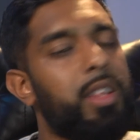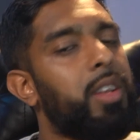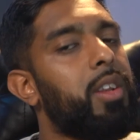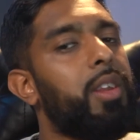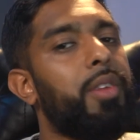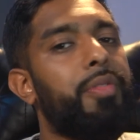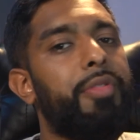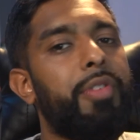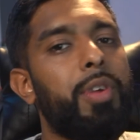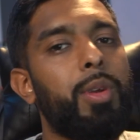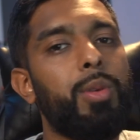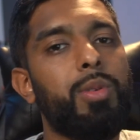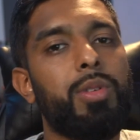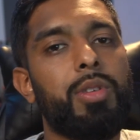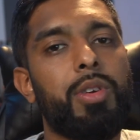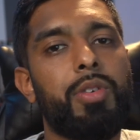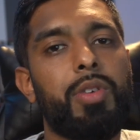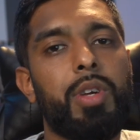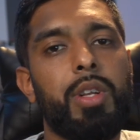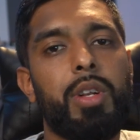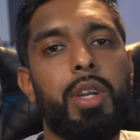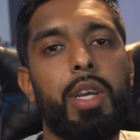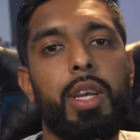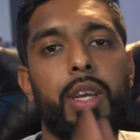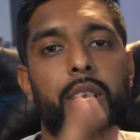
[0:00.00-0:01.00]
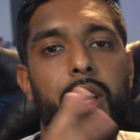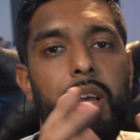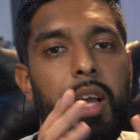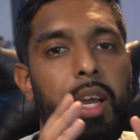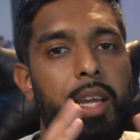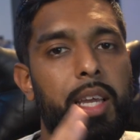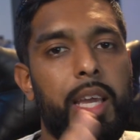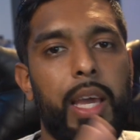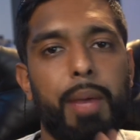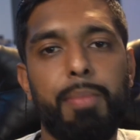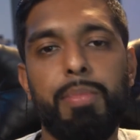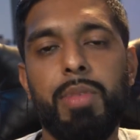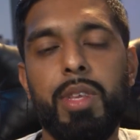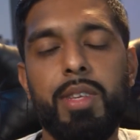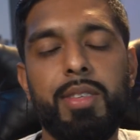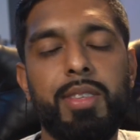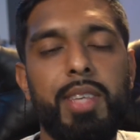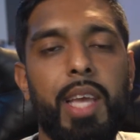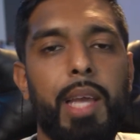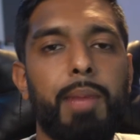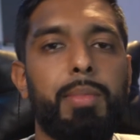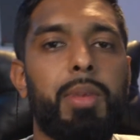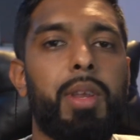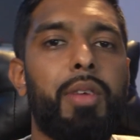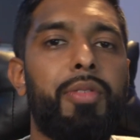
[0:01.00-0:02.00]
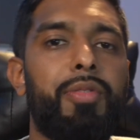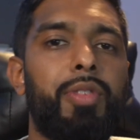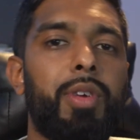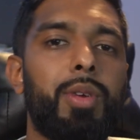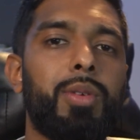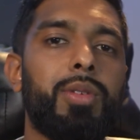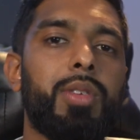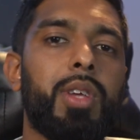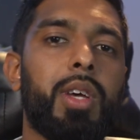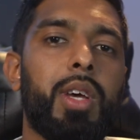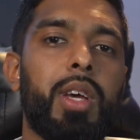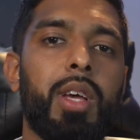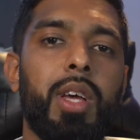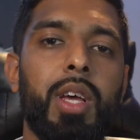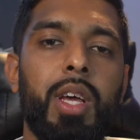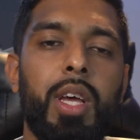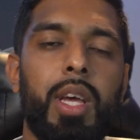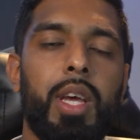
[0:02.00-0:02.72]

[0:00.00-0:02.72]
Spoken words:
diffuser on it, I kept the same diffuser,